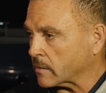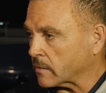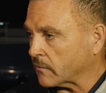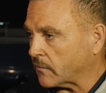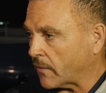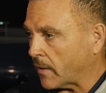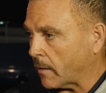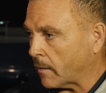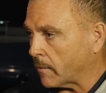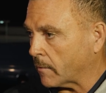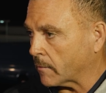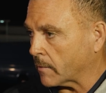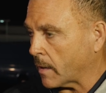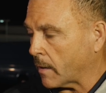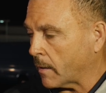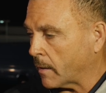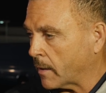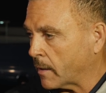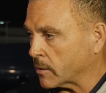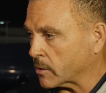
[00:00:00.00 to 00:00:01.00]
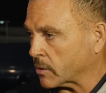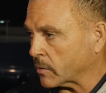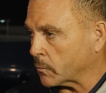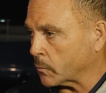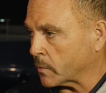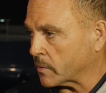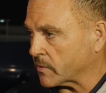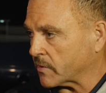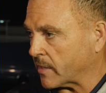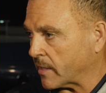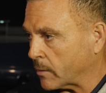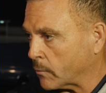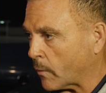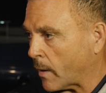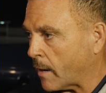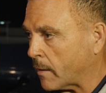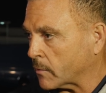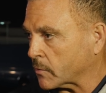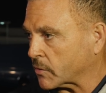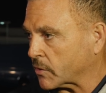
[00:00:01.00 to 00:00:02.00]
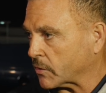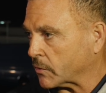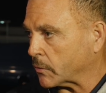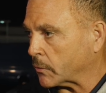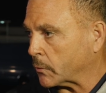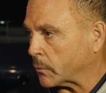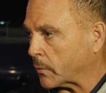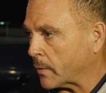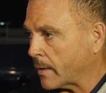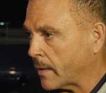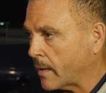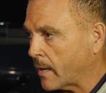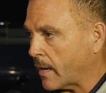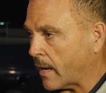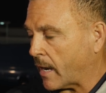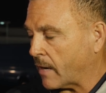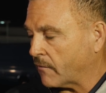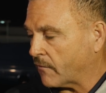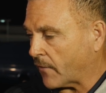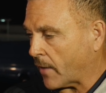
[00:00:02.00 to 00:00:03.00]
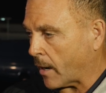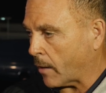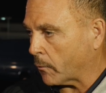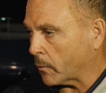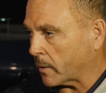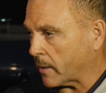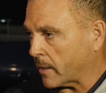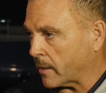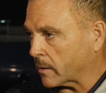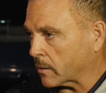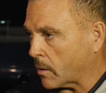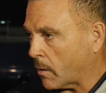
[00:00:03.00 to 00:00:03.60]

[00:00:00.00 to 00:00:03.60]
The fire engine was en route to a fire-related